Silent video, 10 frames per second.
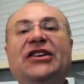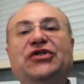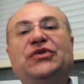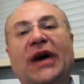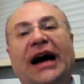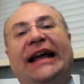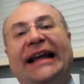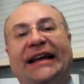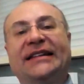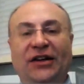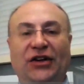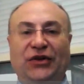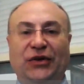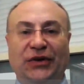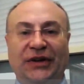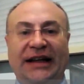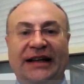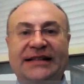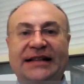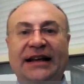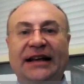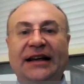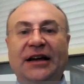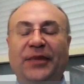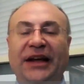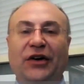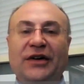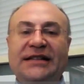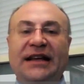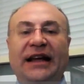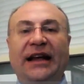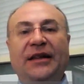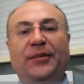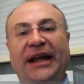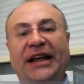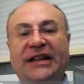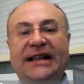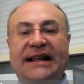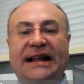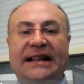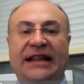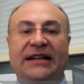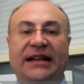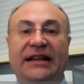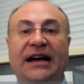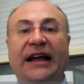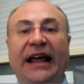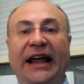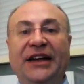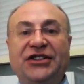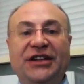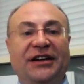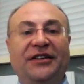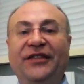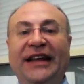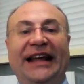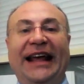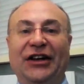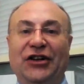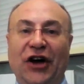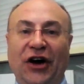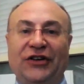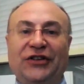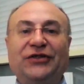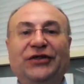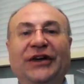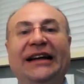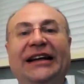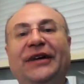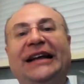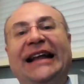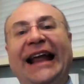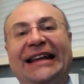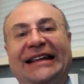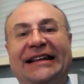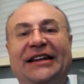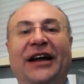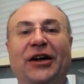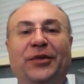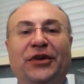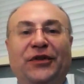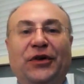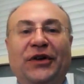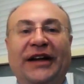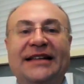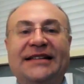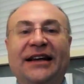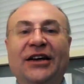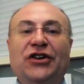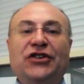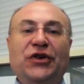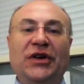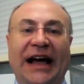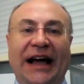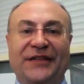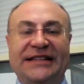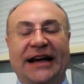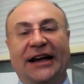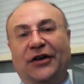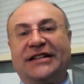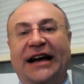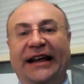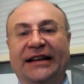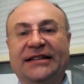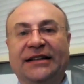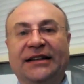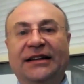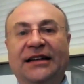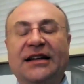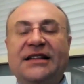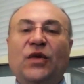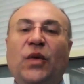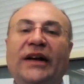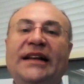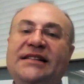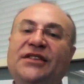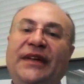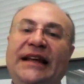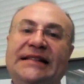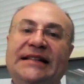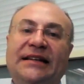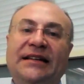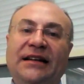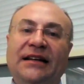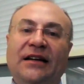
do I get colon cancer? Because in patients in that young age, we cannot really relate the development of colon cancer to lifestyle or diet. So what is the reason